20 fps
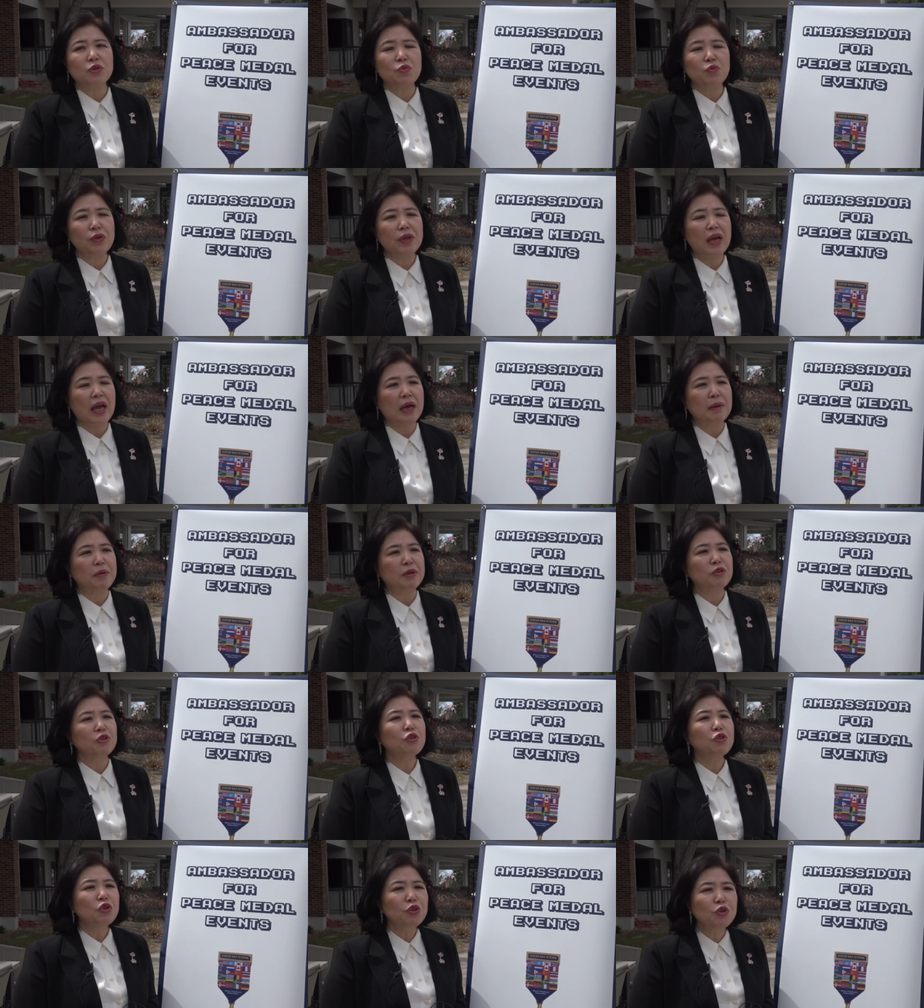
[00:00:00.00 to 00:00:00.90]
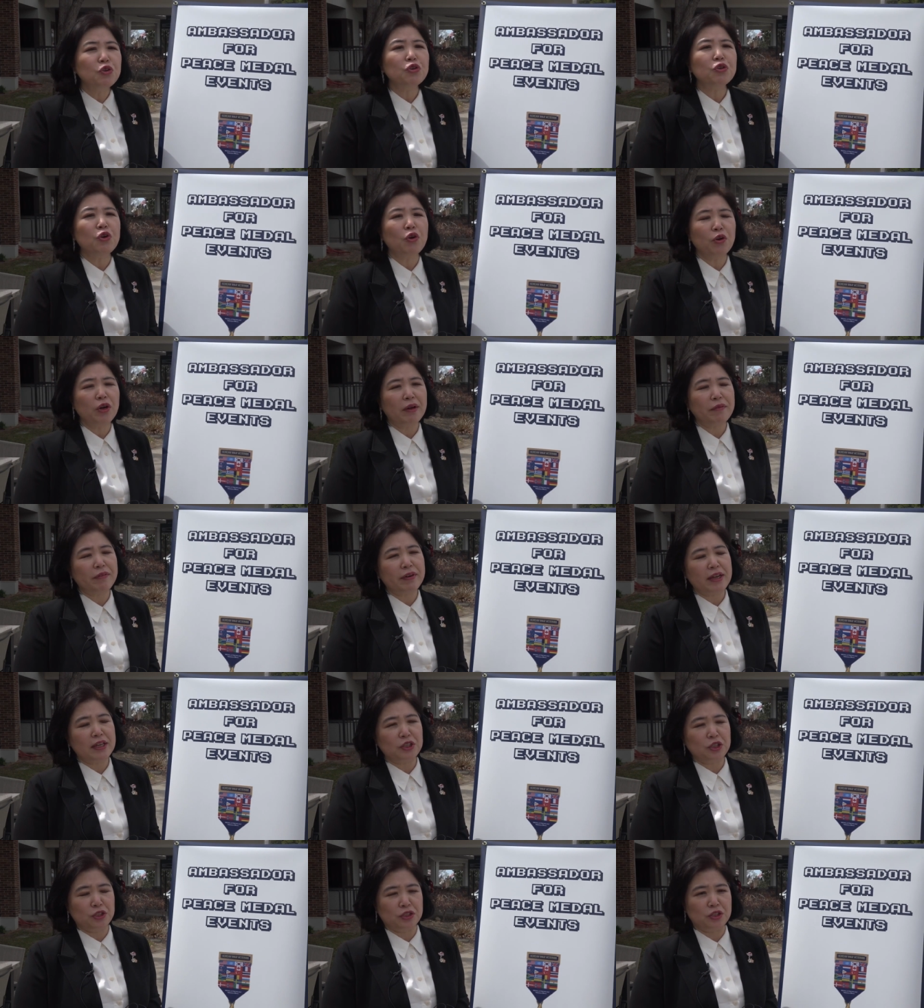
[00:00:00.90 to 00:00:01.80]
we have a new
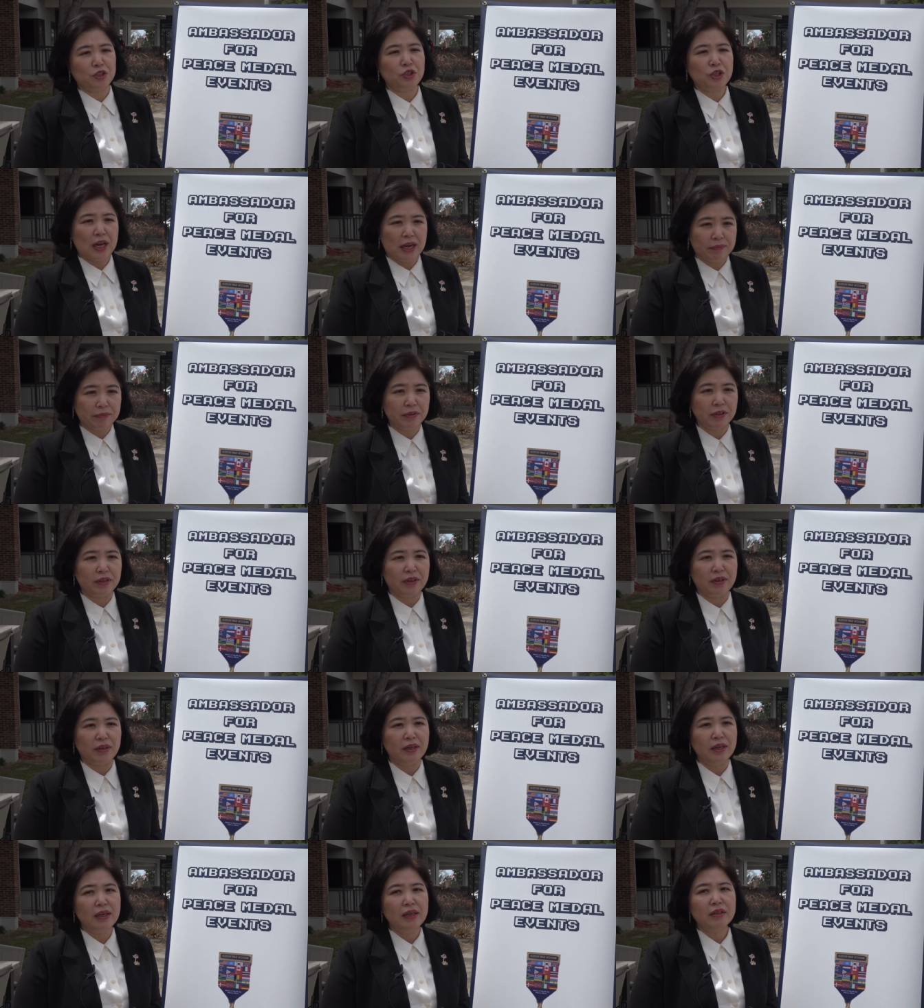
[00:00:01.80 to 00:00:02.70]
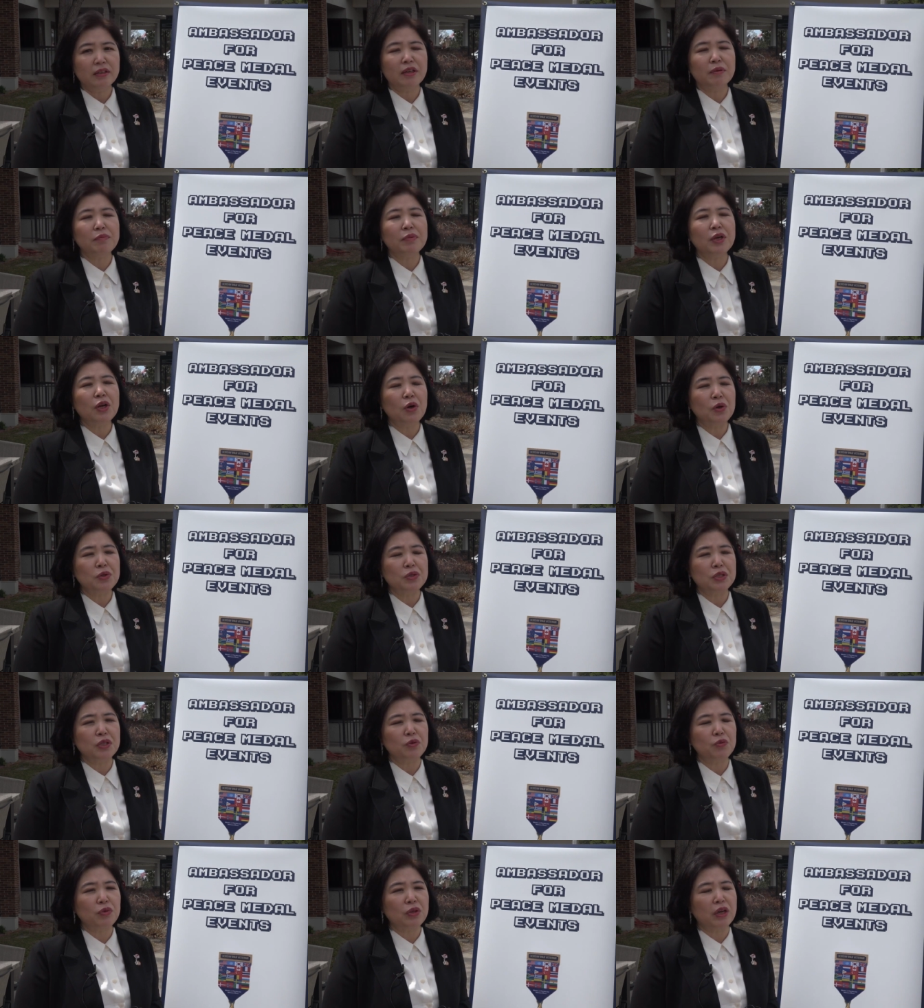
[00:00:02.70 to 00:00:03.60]
collaboration chapter because
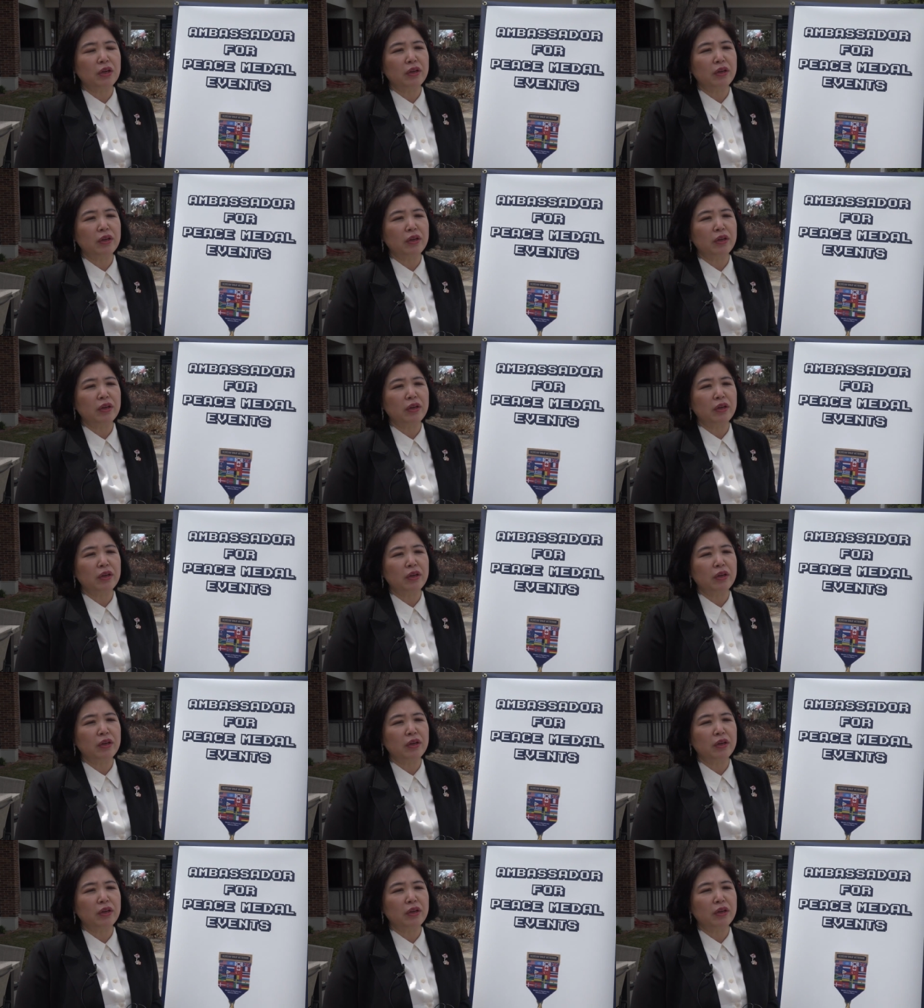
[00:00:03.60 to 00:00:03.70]
the,